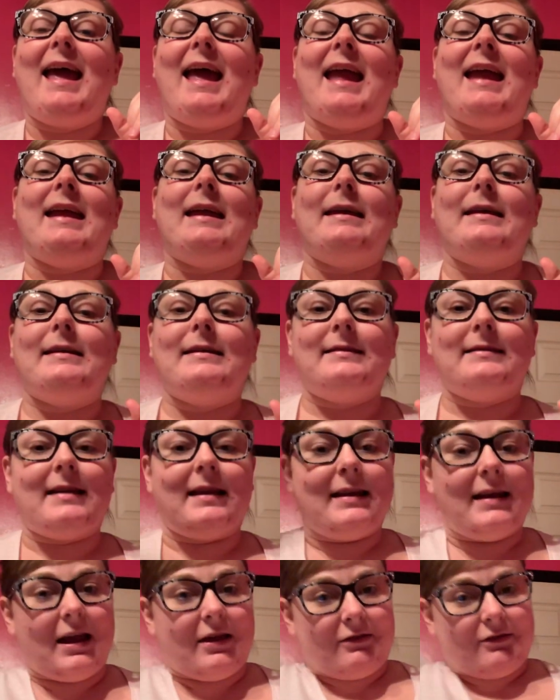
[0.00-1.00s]
And
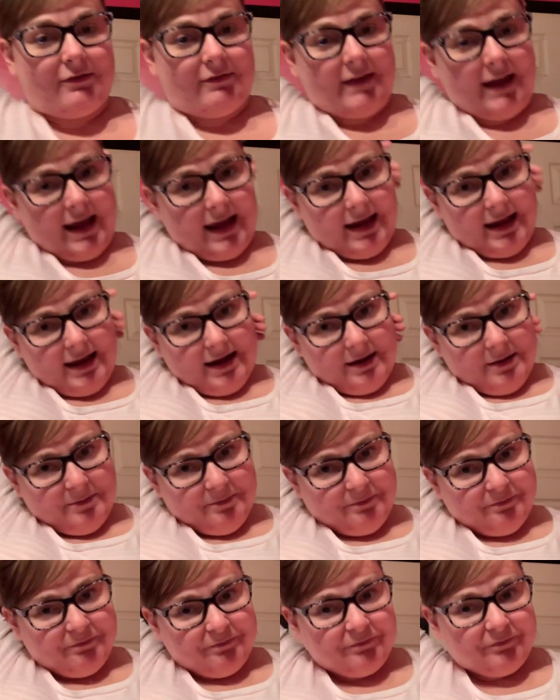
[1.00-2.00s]
another thing,
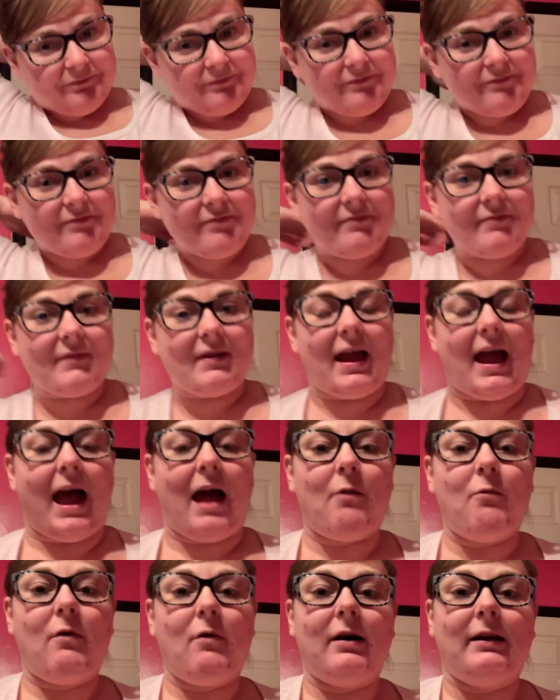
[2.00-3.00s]

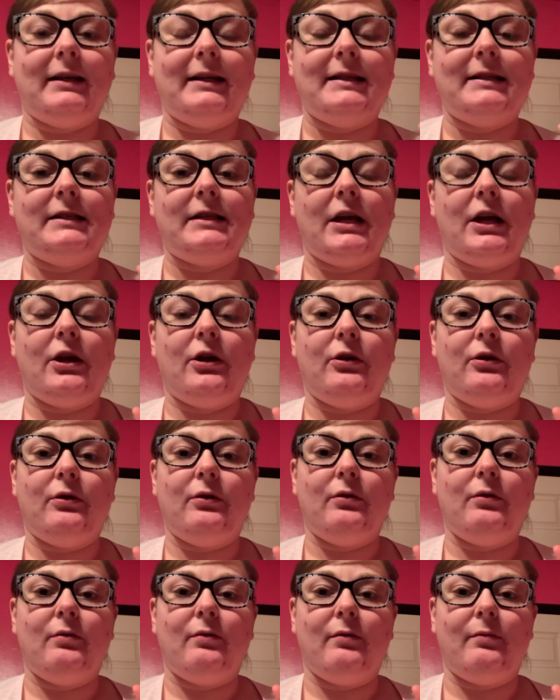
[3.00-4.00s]
I wanted
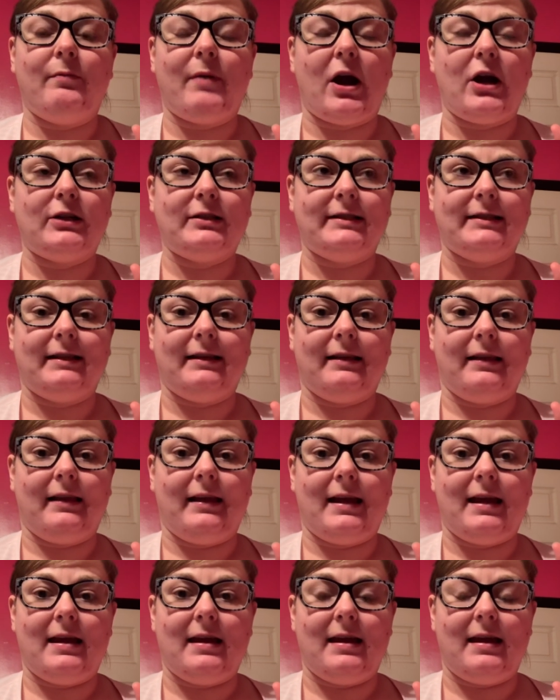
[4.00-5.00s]
to
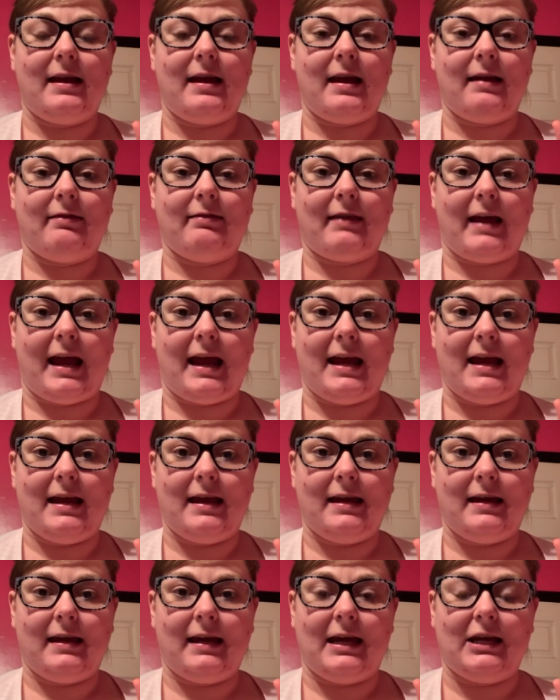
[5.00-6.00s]
personally
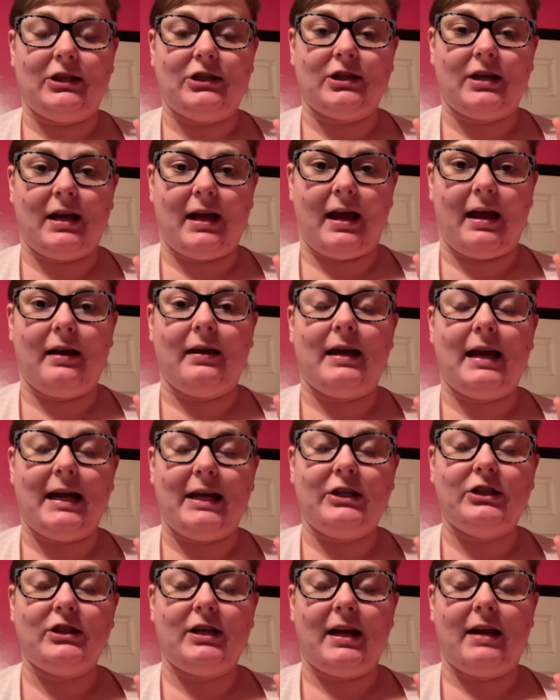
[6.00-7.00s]
thank each
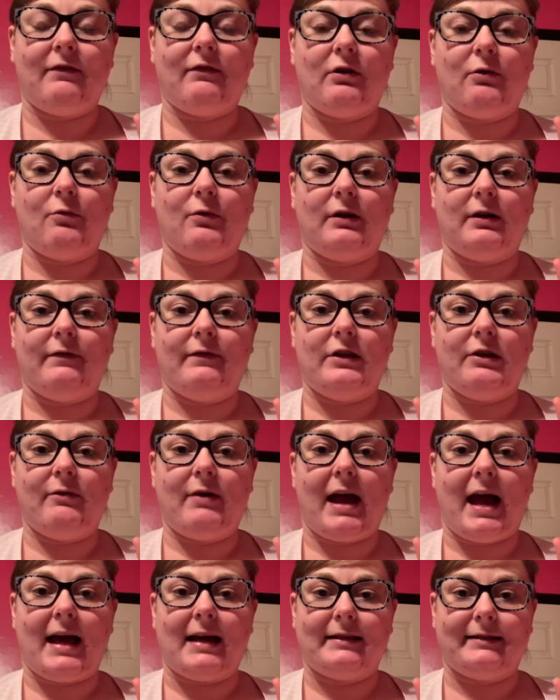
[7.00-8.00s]
and every one of you
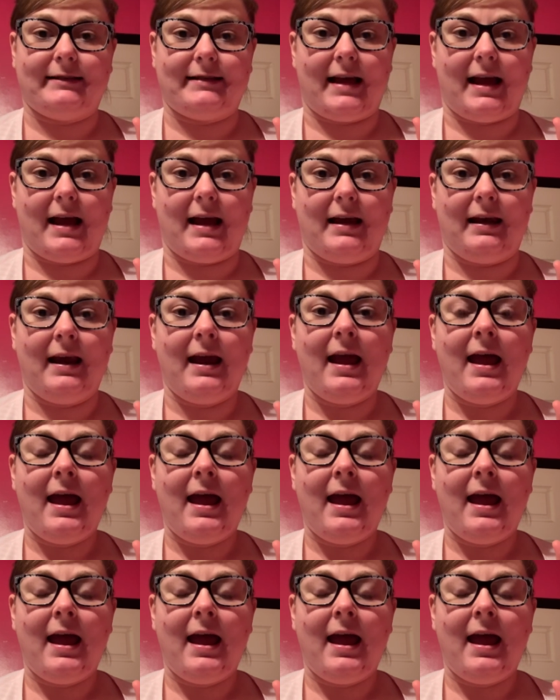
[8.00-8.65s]
guys that